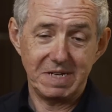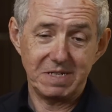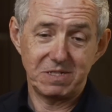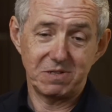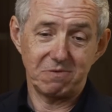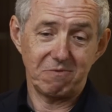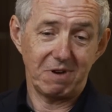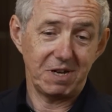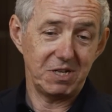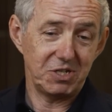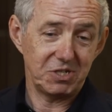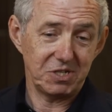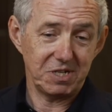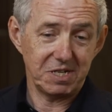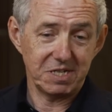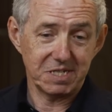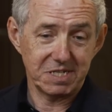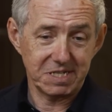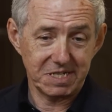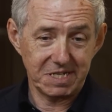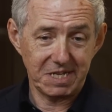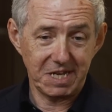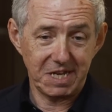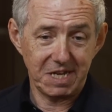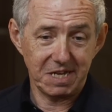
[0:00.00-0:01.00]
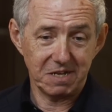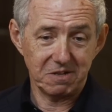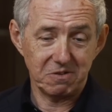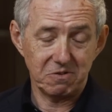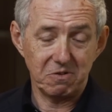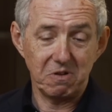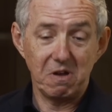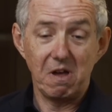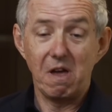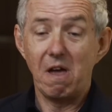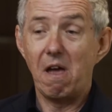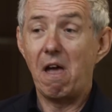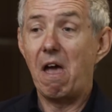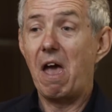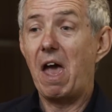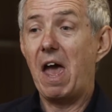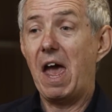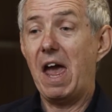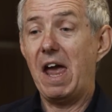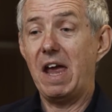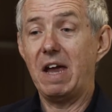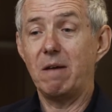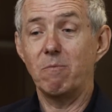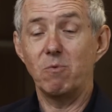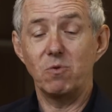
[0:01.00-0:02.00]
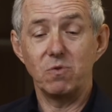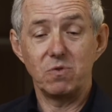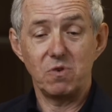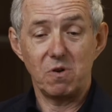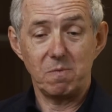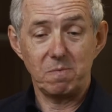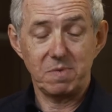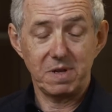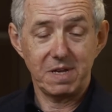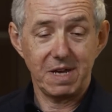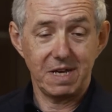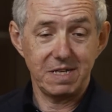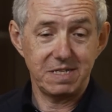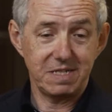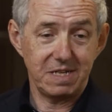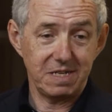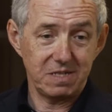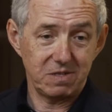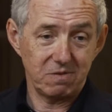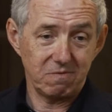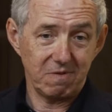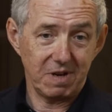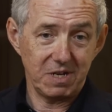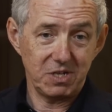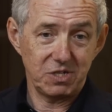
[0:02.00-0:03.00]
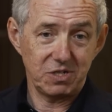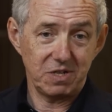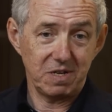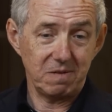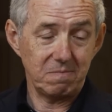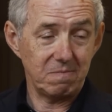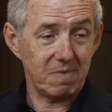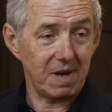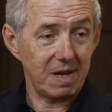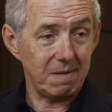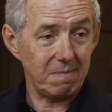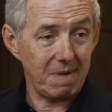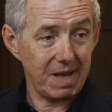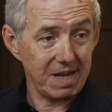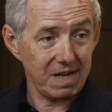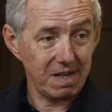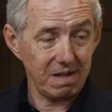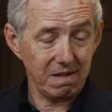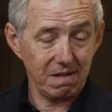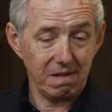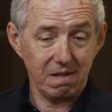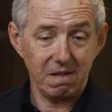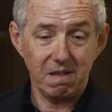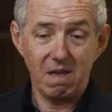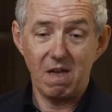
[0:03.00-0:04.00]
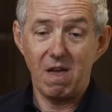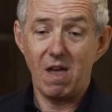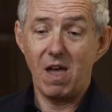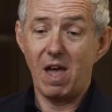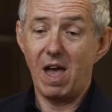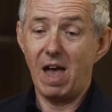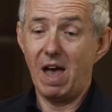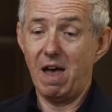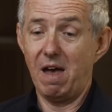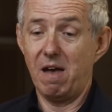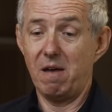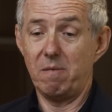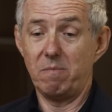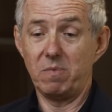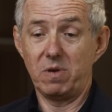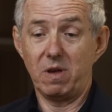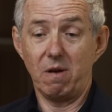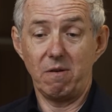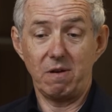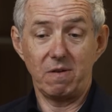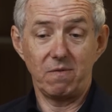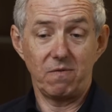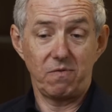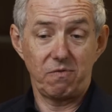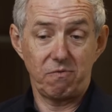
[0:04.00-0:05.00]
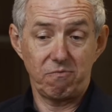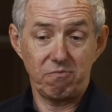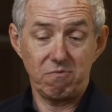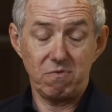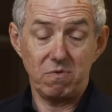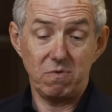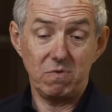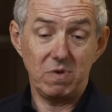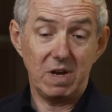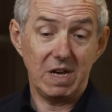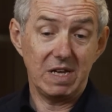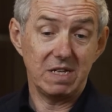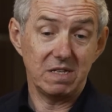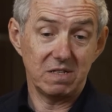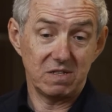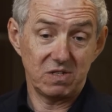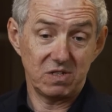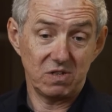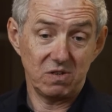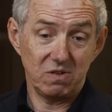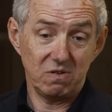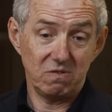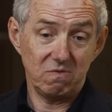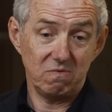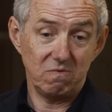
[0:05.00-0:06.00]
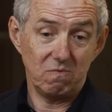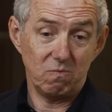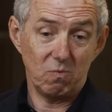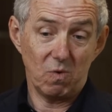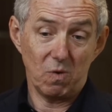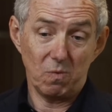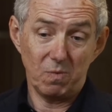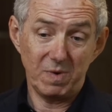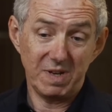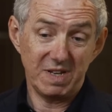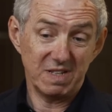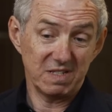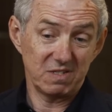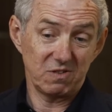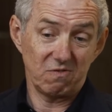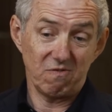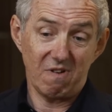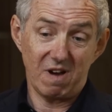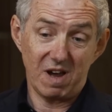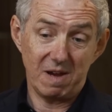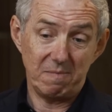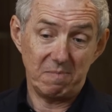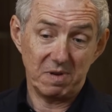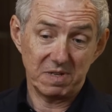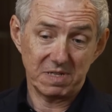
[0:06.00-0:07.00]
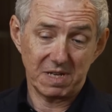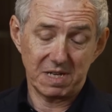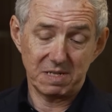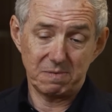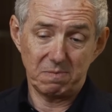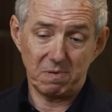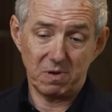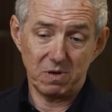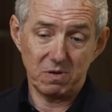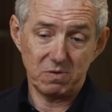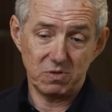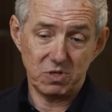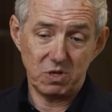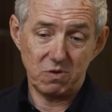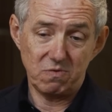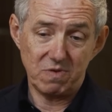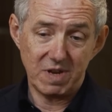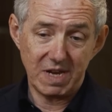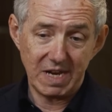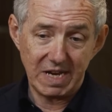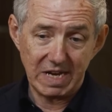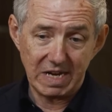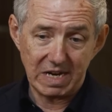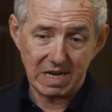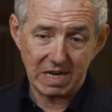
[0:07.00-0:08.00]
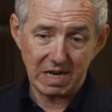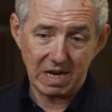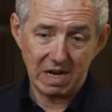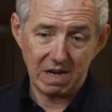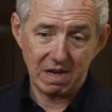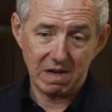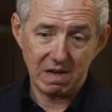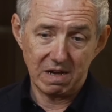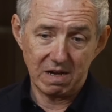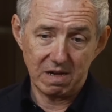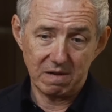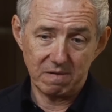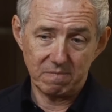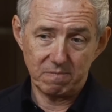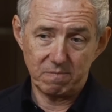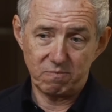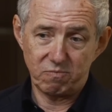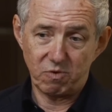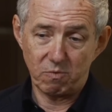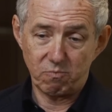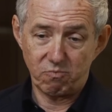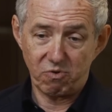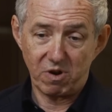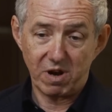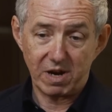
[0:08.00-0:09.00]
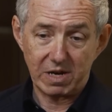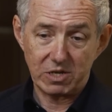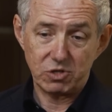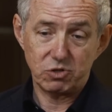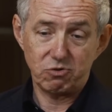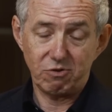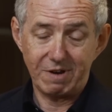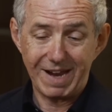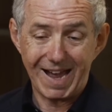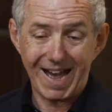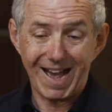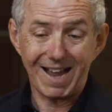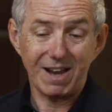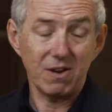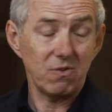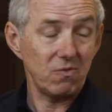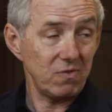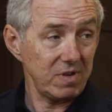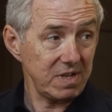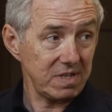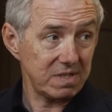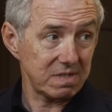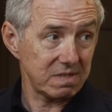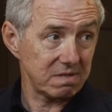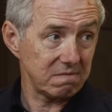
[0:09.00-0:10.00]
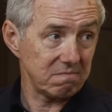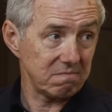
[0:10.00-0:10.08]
iteration in steel, a more complicated iteration in bimetal, going through into what we describe as, I suppose, unique proprietary alloys,